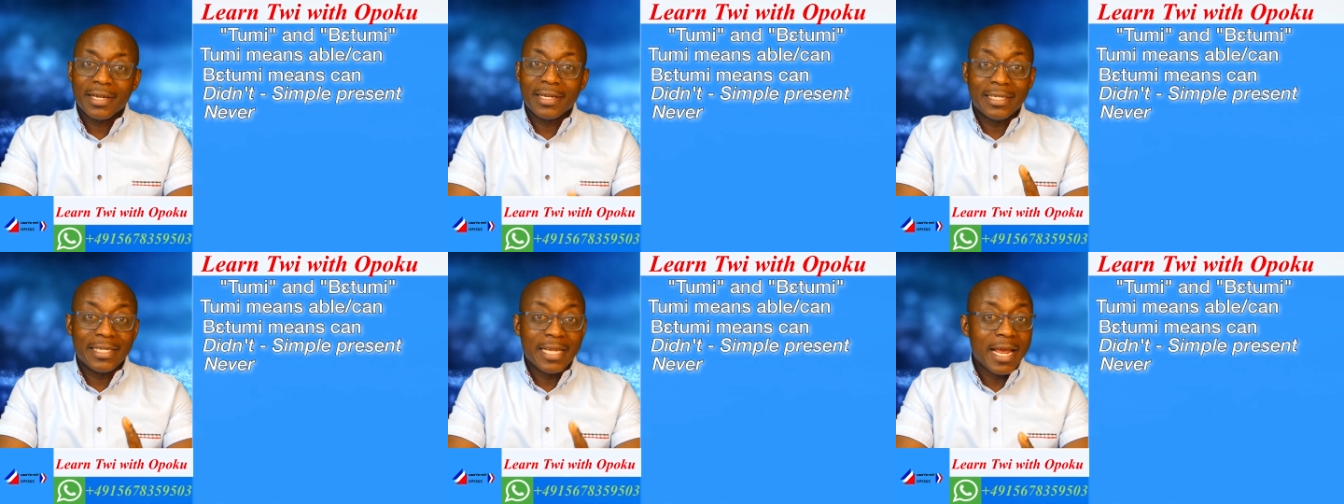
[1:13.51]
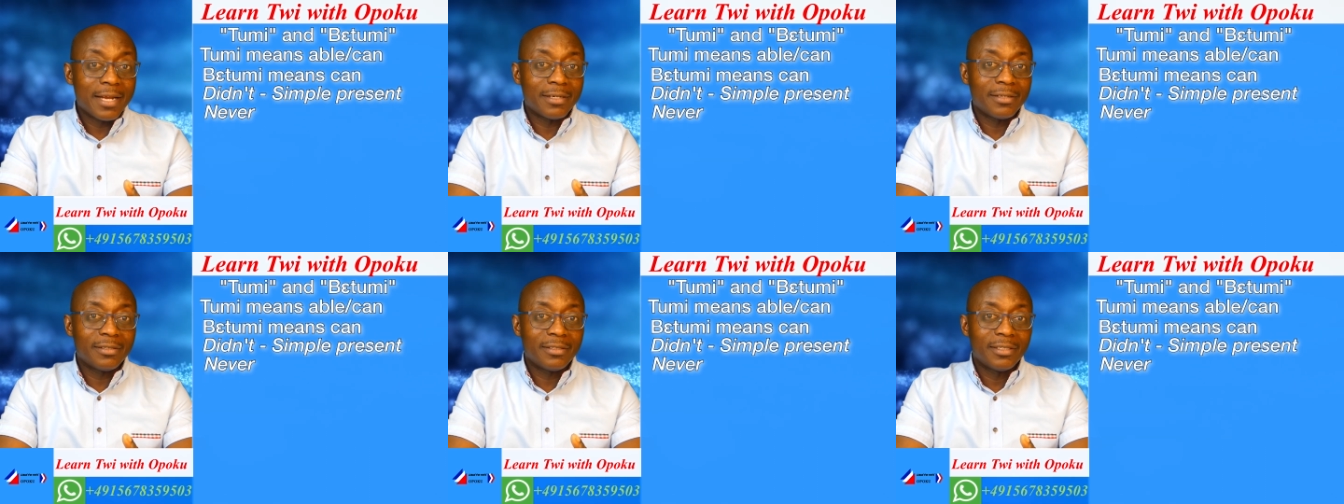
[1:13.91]
then
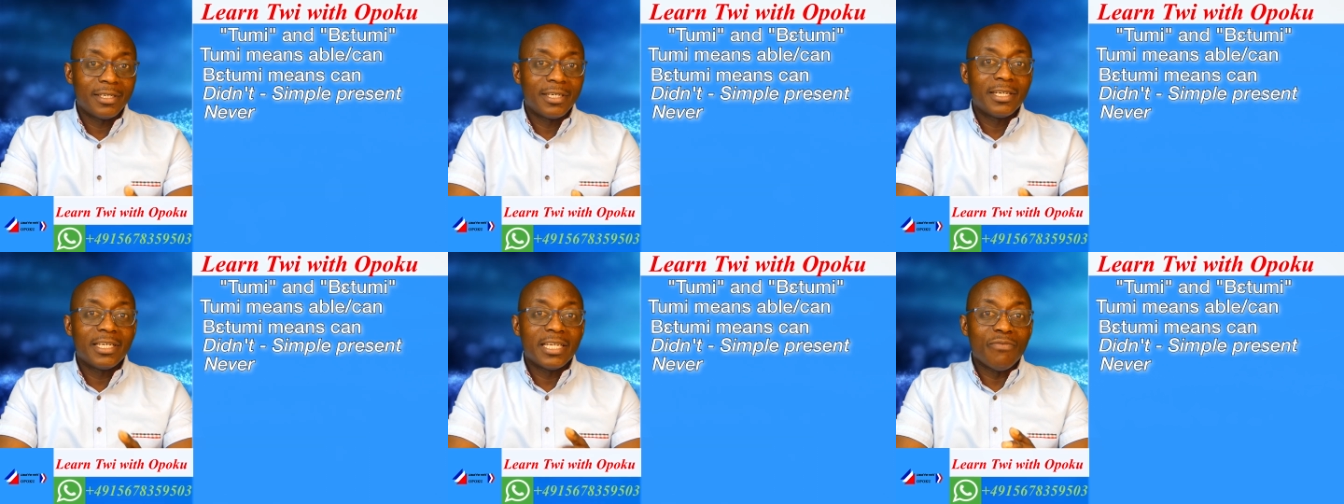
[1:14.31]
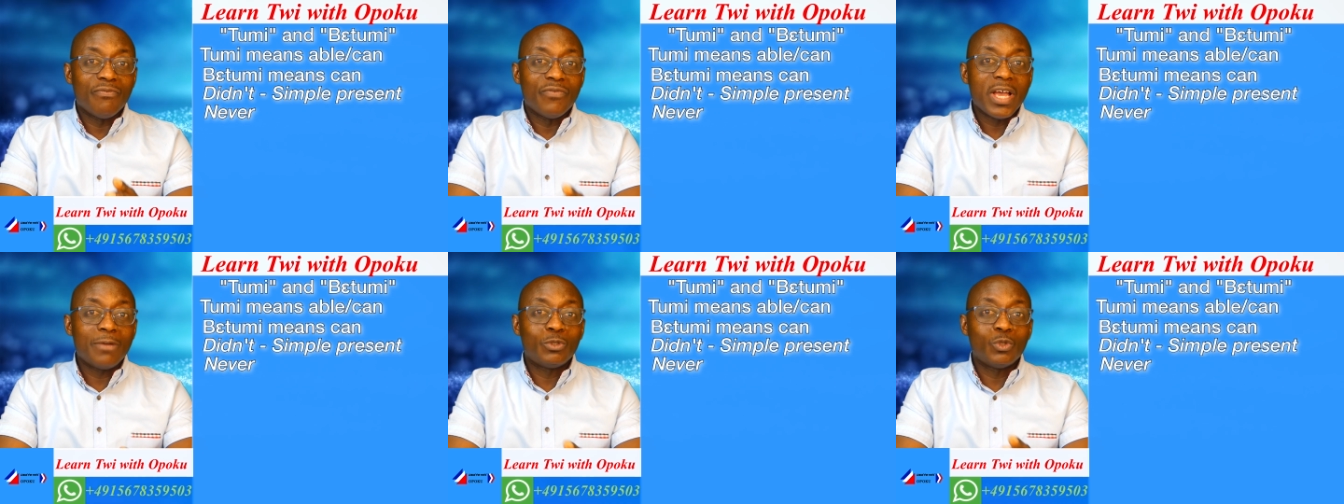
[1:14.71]
the
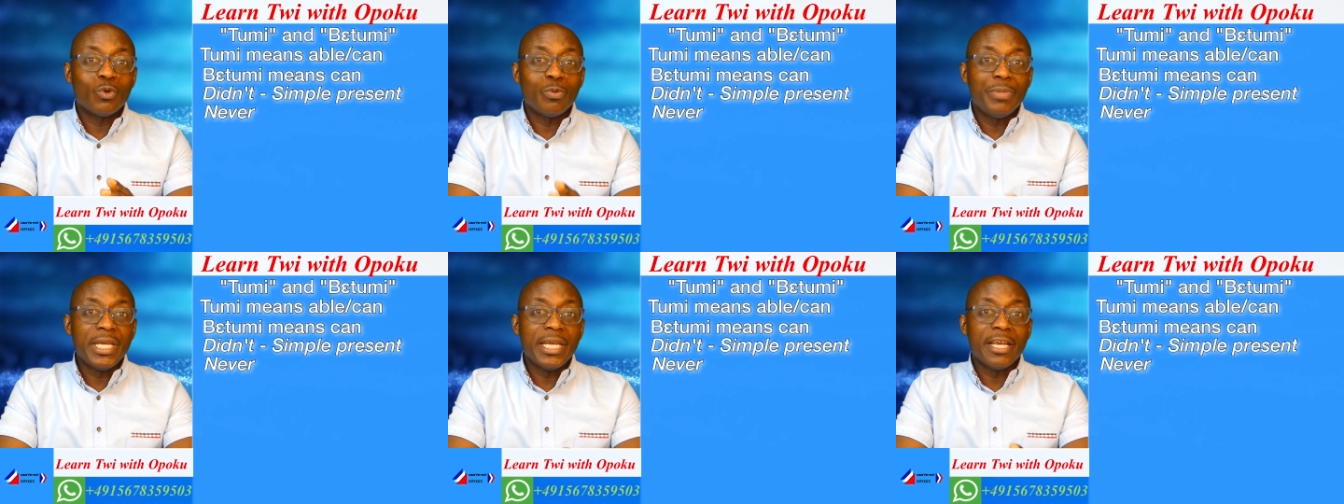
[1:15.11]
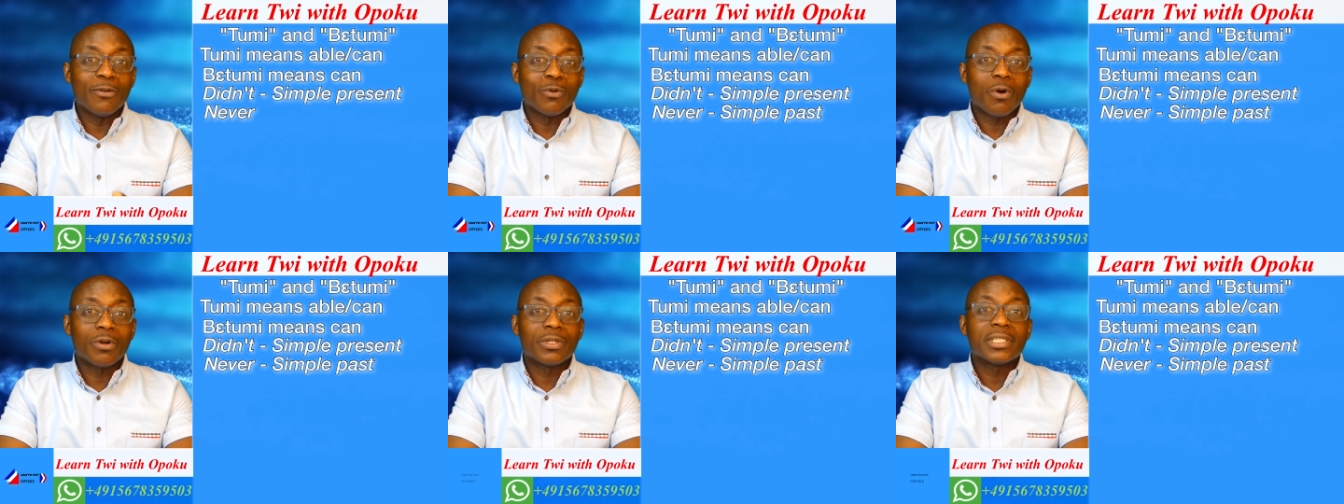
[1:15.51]
verb should be in what?